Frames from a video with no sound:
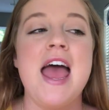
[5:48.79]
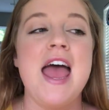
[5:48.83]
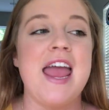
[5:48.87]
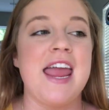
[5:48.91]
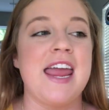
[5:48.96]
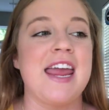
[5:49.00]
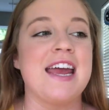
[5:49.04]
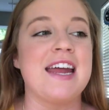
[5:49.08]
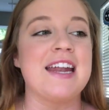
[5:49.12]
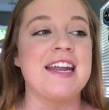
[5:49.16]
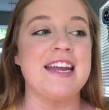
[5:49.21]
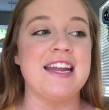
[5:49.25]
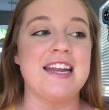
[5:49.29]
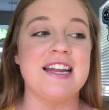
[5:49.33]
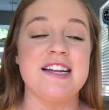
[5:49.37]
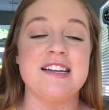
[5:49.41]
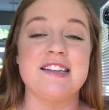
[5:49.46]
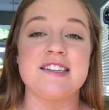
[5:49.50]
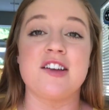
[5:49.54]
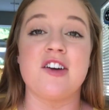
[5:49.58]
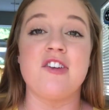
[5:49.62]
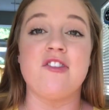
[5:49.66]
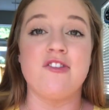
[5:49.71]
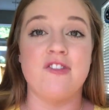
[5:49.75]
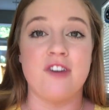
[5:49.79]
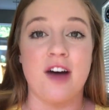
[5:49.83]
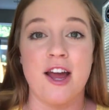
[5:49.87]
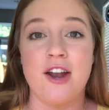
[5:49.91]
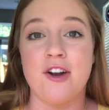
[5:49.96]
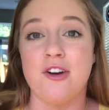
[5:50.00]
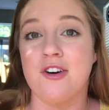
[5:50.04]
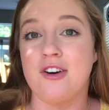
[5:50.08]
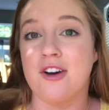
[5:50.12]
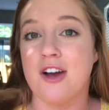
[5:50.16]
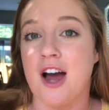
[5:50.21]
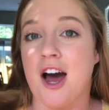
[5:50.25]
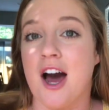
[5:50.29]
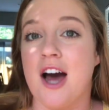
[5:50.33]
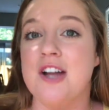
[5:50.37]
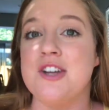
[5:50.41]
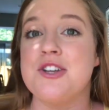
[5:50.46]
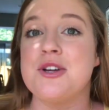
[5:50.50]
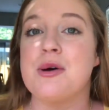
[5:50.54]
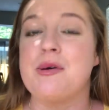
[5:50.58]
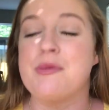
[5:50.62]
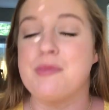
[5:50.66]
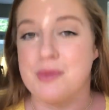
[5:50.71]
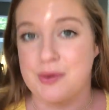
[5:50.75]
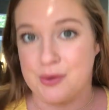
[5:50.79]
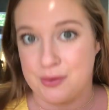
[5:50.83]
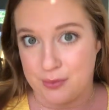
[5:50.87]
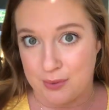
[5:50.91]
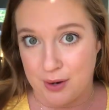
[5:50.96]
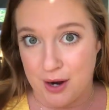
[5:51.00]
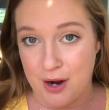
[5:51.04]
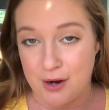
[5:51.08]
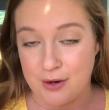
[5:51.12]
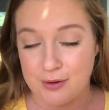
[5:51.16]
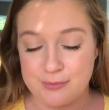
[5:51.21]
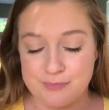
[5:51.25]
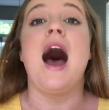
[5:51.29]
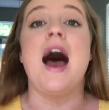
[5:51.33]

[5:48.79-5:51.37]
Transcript: and it is Final Cut Pro.